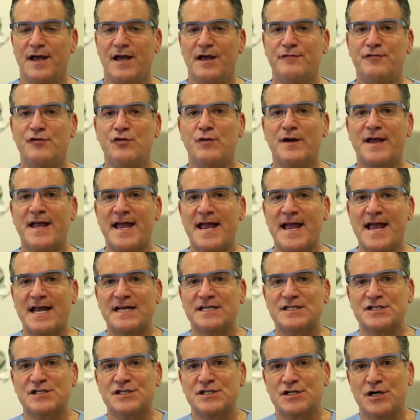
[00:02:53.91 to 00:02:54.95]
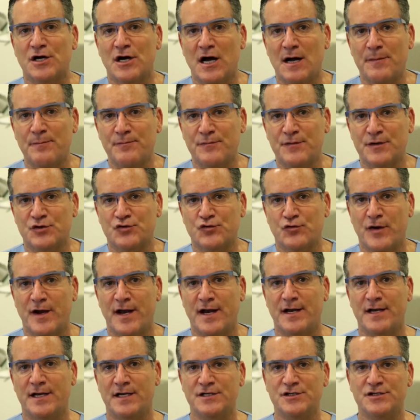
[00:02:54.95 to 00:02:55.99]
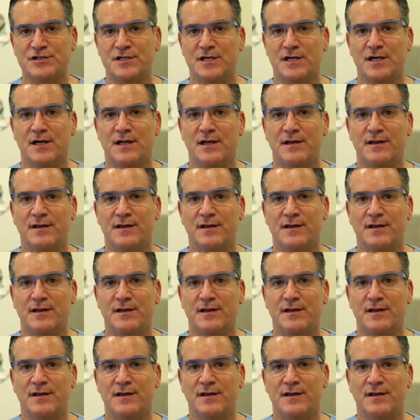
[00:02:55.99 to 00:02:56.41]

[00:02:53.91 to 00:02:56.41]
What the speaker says: If you can't stop the drainage,